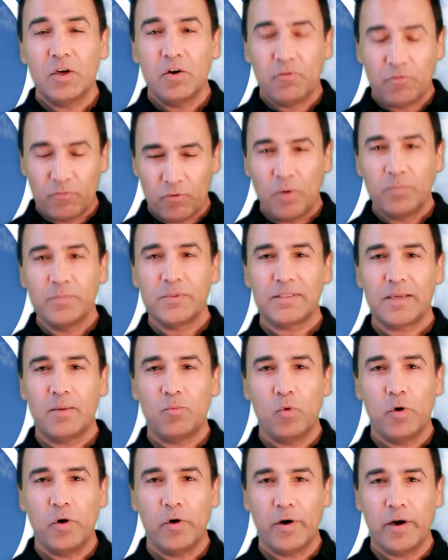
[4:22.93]
from
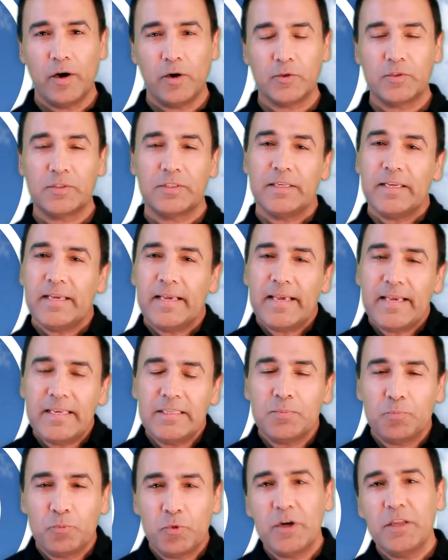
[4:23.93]
somewhere else
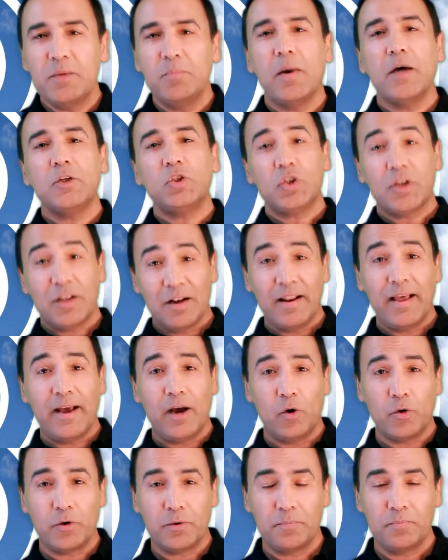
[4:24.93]
is pretty much
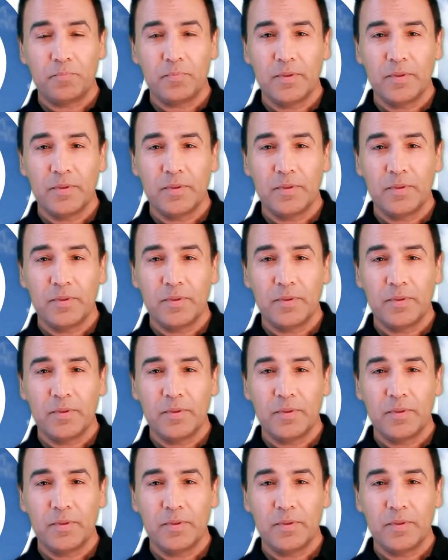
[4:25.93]
cloud.